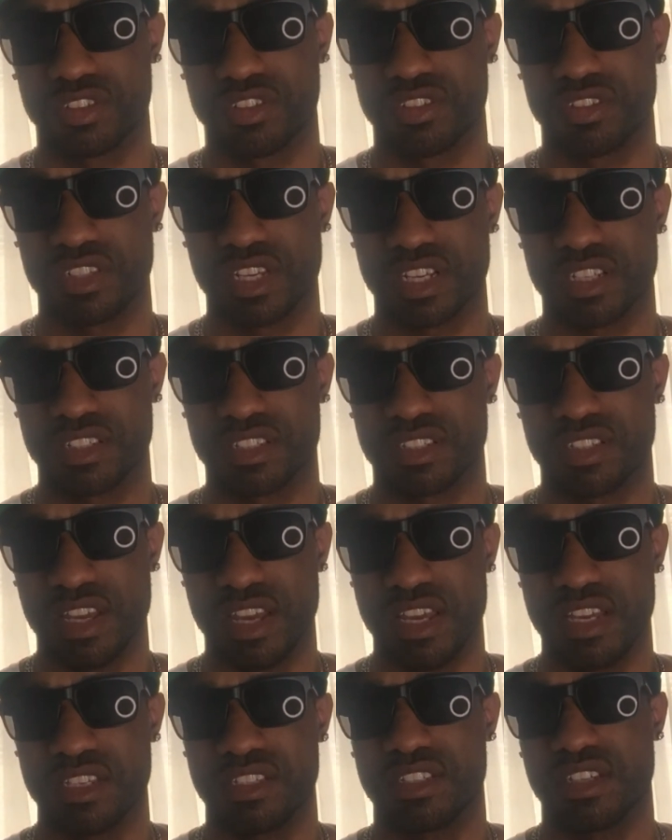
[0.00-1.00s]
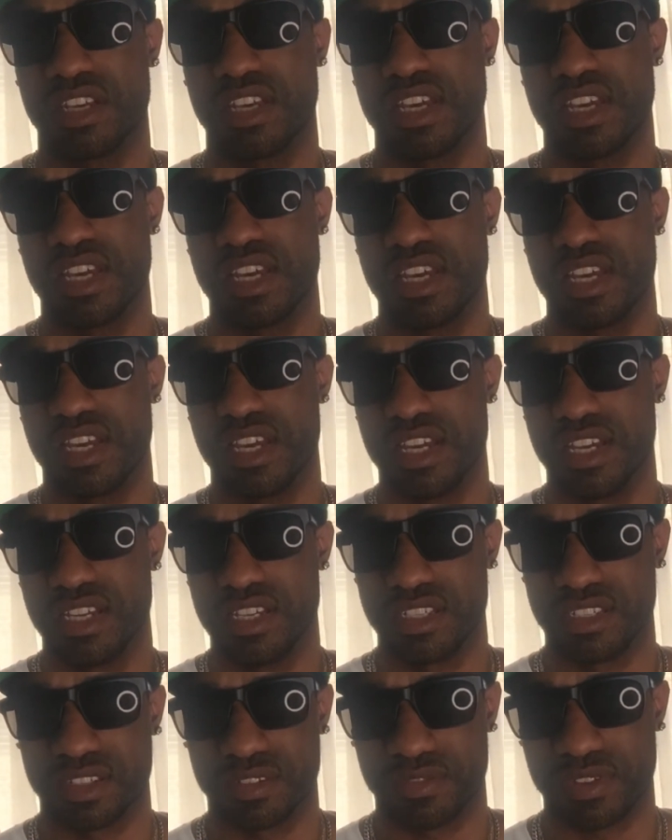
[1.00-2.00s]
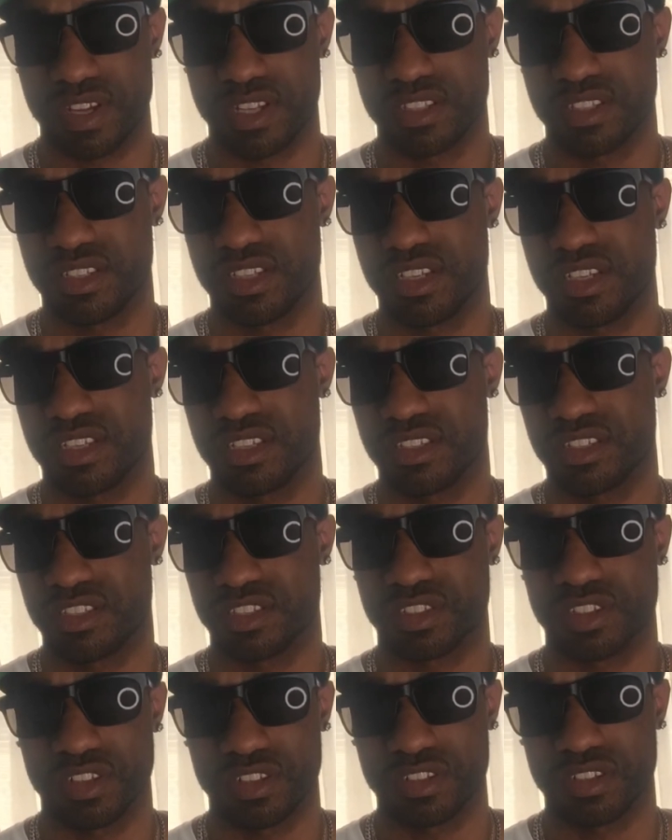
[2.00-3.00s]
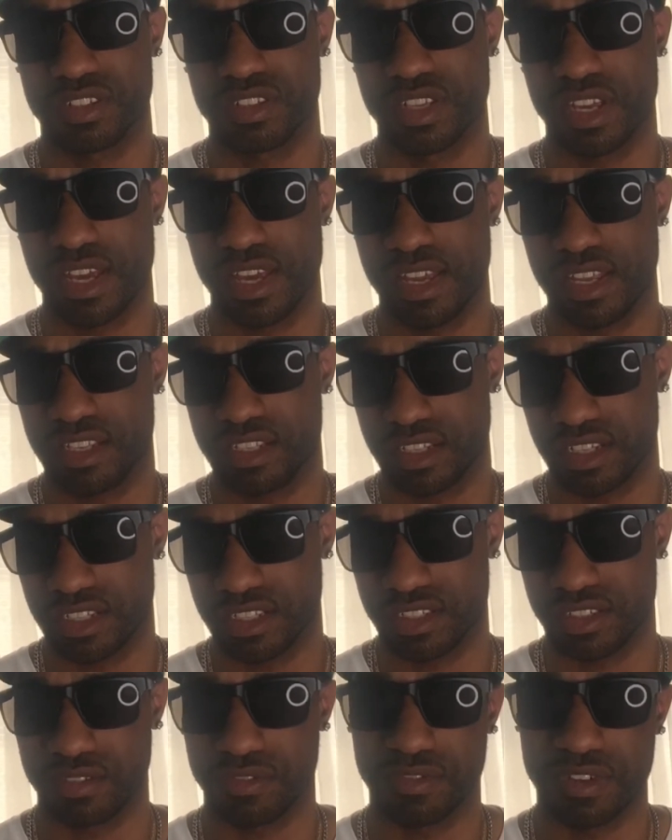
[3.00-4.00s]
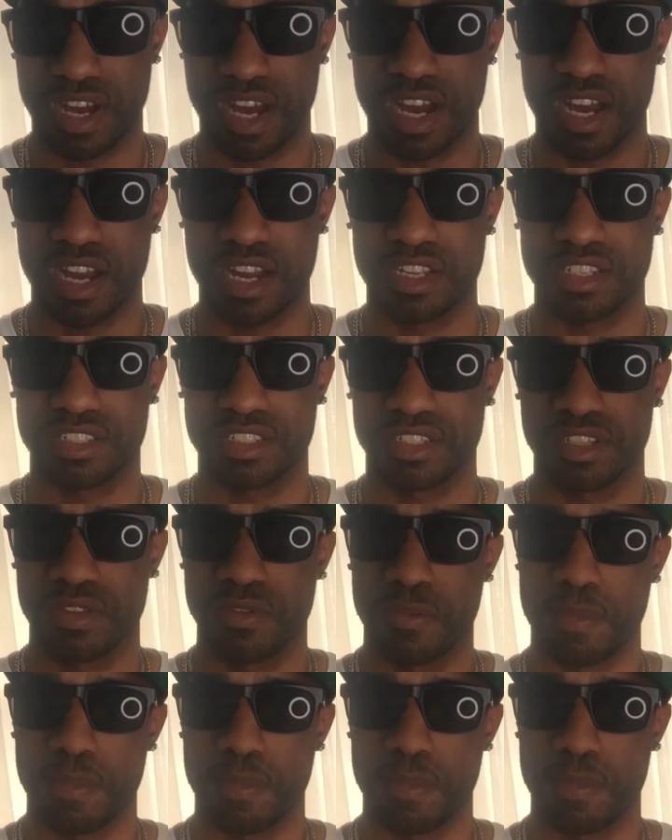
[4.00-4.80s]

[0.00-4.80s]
Second stage is Ventus. Third stage is Sauvage.